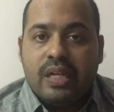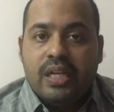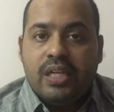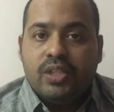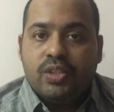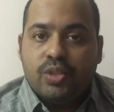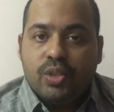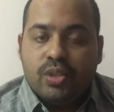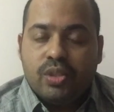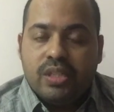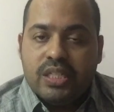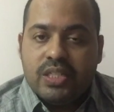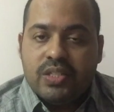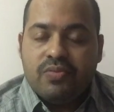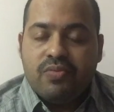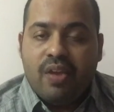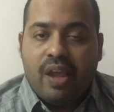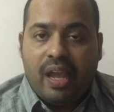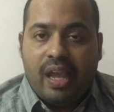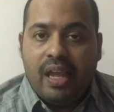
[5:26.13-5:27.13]
So this
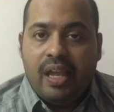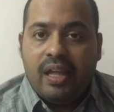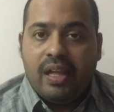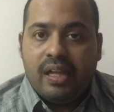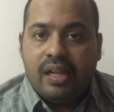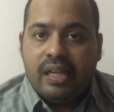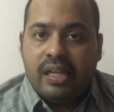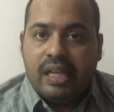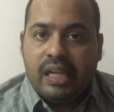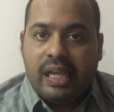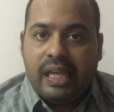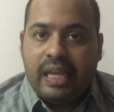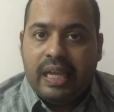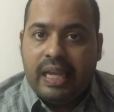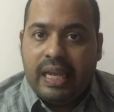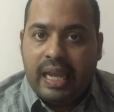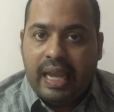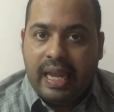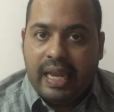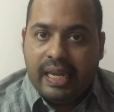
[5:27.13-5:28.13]
way
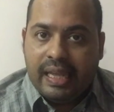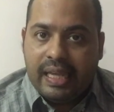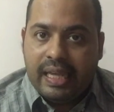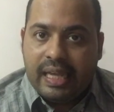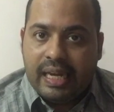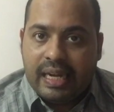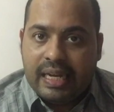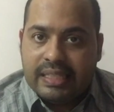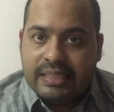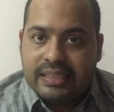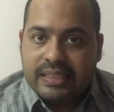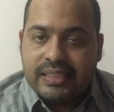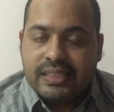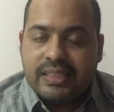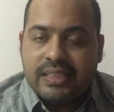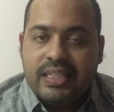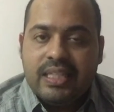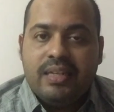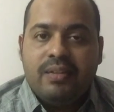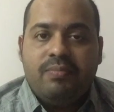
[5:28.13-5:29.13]
he encourages
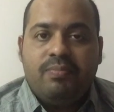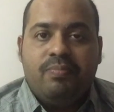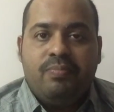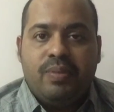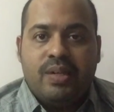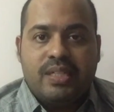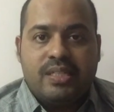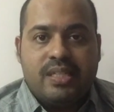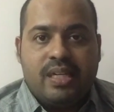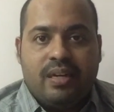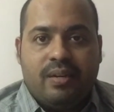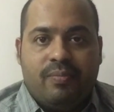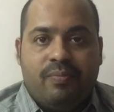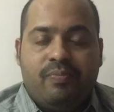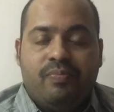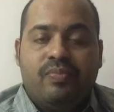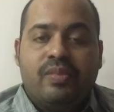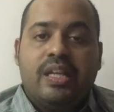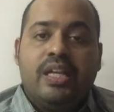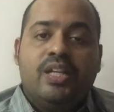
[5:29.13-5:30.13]
that person.
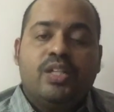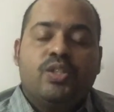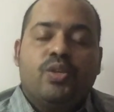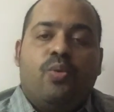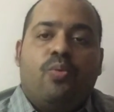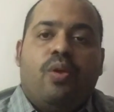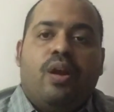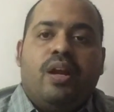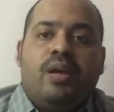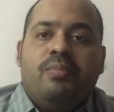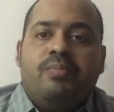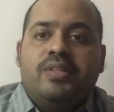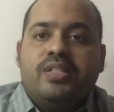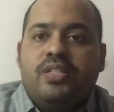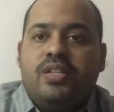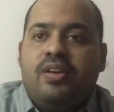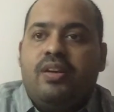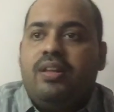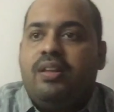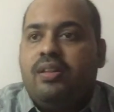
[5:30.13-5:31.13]
So what happens
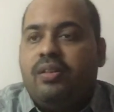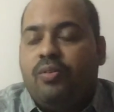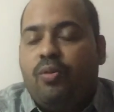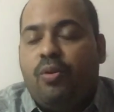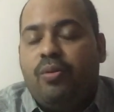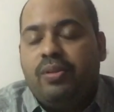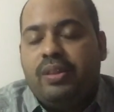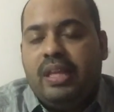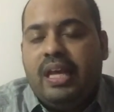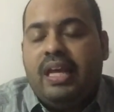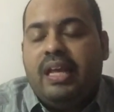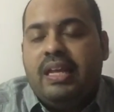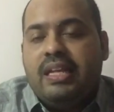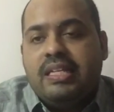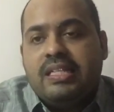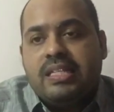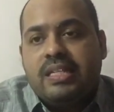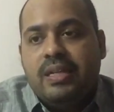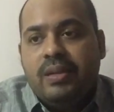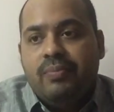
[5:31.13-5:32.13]
over there
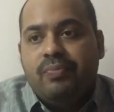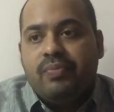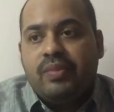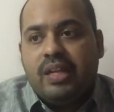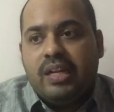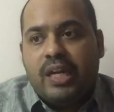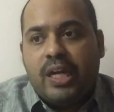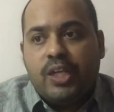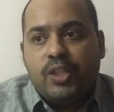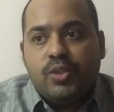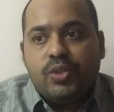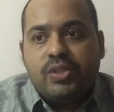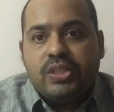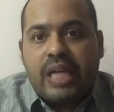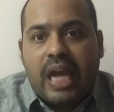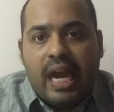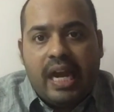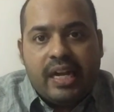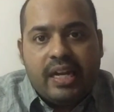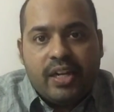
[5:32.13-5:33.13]
is Raju's
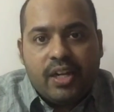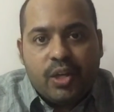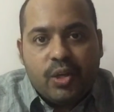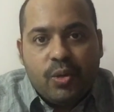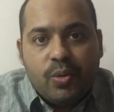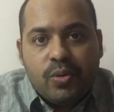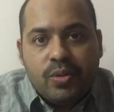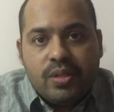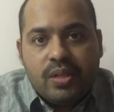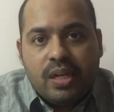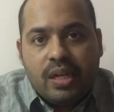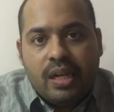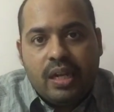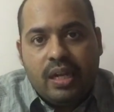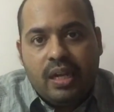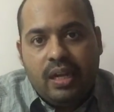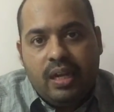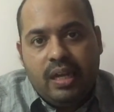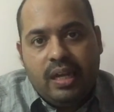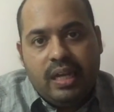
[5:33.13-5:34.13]
attitude
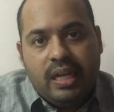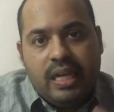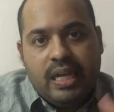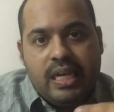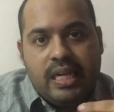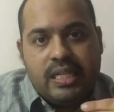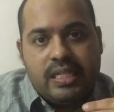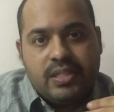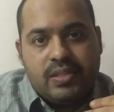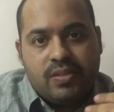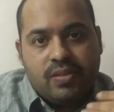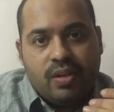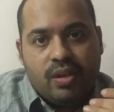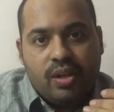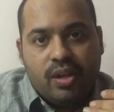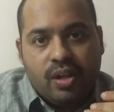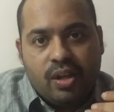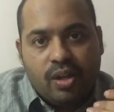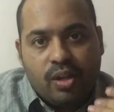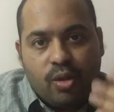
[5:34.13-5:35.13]
is
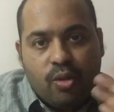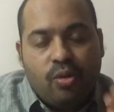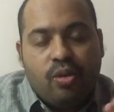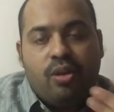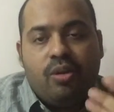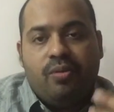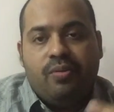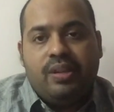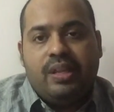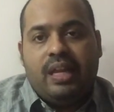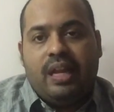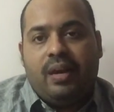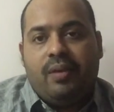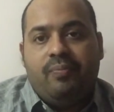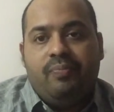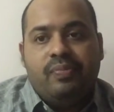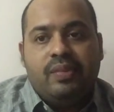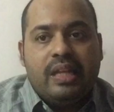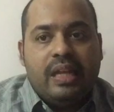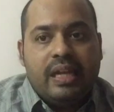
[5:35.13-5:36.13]
grown over there.
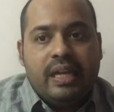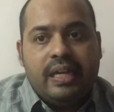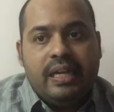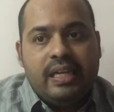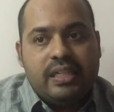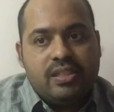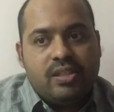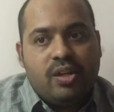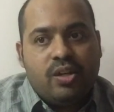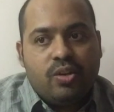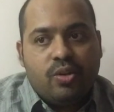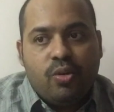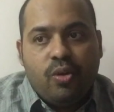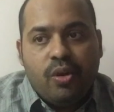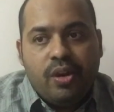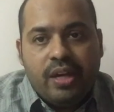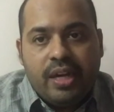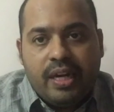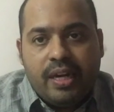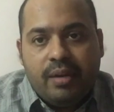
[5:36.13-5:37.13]
It does not go
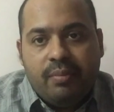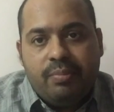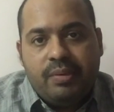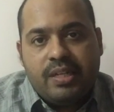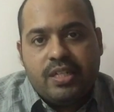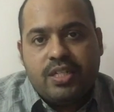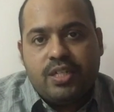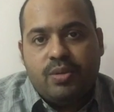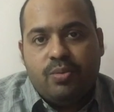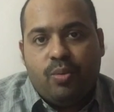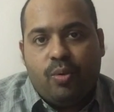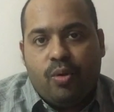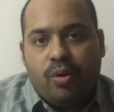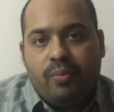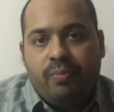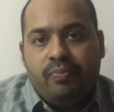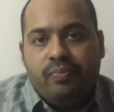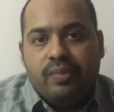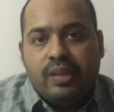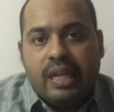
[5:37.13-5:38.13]
into depression mode.
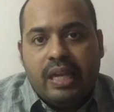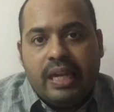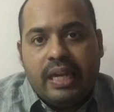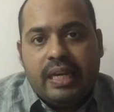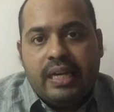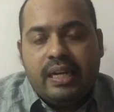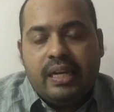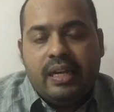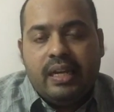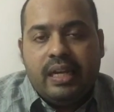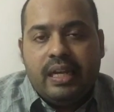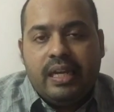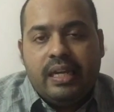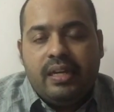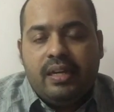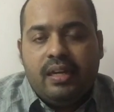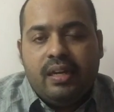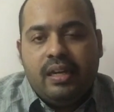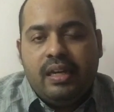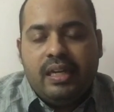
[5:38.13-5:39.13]

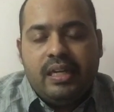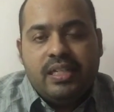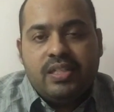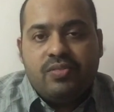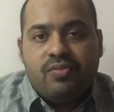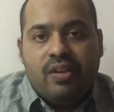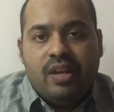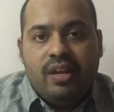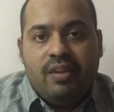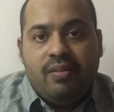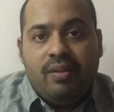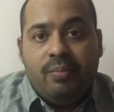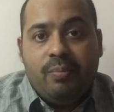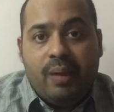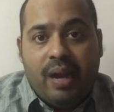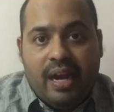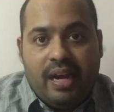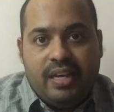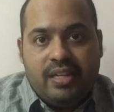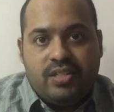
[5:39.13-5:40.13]
It is very well
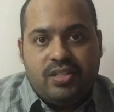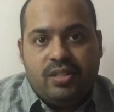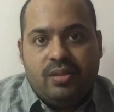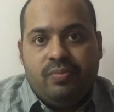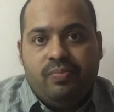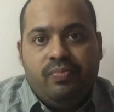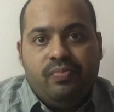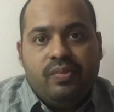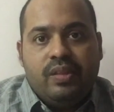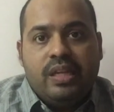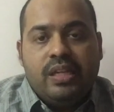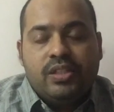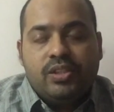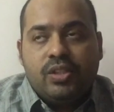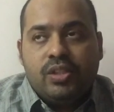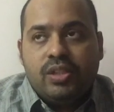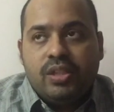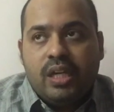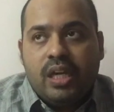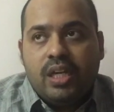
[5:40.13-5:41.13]
managed.
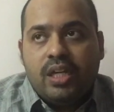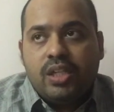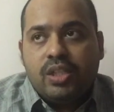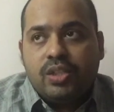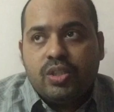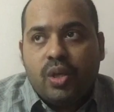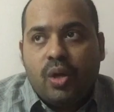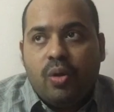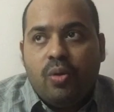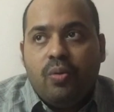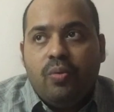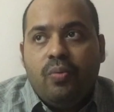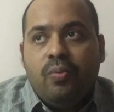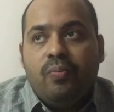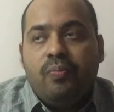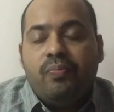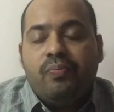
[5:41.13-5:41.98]
So that is how